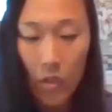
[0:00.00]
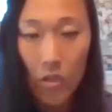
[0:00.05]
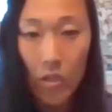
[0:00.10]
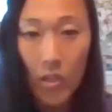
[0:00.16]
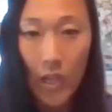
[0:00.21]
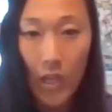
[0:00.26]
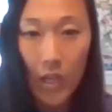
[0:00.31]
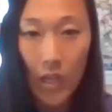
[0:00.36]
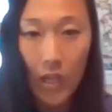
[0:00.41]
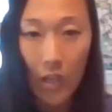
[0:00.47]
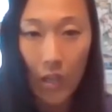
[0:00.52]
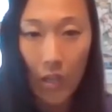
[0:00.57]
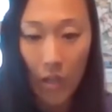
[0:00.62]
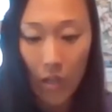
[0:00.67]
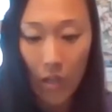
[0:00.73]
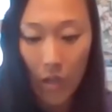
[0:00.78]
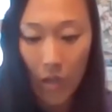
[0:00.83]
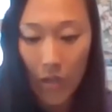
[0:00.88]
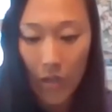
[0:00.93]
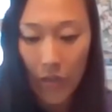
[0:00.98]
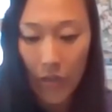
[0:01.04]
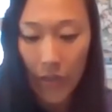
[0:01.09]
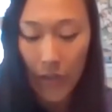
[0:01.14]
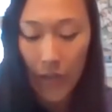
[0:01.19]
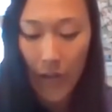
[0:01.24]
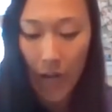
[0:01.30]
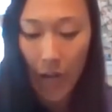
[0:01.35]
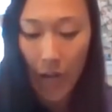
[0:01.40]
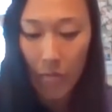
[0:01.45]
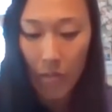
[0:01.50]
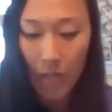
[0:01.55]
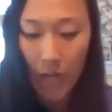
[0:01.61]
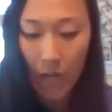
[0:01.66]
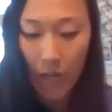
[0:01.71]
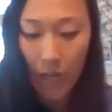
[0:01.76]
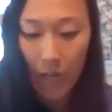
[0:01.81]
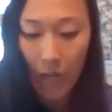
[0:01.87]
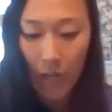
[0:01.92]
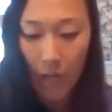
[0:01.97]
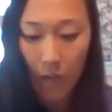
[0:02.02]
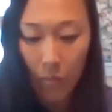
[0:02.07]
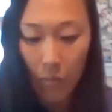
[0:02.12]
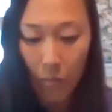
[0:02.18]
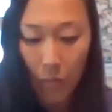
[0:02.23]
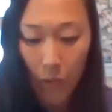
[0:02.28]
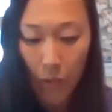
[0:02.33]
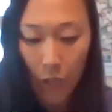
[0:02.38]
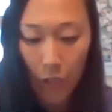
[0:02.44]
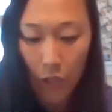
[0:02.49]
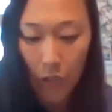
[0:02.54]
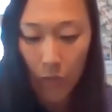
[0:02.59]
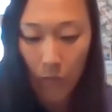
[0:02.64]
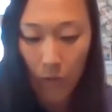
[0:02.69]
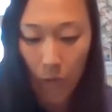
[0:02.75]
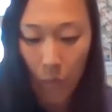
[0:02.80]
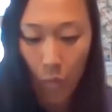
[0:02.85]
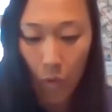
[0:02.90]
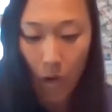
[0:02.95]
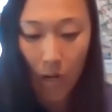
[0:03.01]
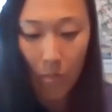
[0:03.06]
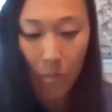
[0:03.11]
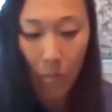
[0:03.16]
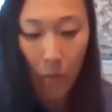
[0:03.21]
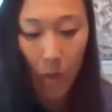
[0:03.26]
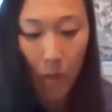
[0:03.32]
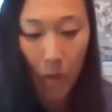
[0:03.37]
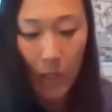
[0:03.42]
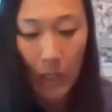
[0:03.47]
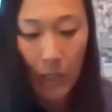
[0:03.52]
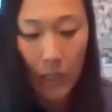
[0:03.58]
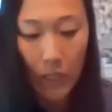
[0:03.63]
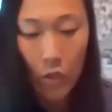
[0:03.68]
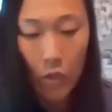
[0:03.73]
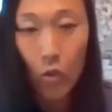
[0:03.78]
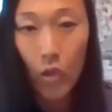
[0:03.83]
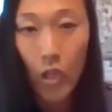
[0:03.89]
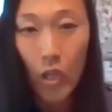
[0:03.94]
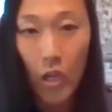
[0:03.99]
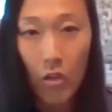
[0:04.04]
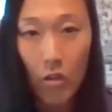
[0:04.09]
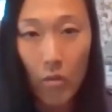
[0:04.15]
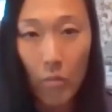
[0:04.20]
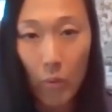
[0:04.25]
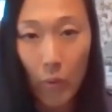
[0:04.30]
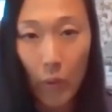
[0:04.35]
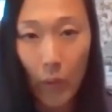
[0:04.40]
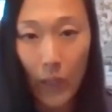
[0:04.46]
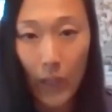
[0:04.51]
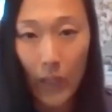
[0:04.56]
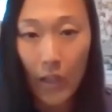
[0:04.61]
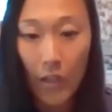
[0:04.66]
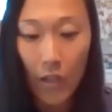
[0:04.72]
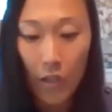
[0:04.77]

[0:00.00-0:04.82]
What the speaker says: you take an object and push it from one point to the other point.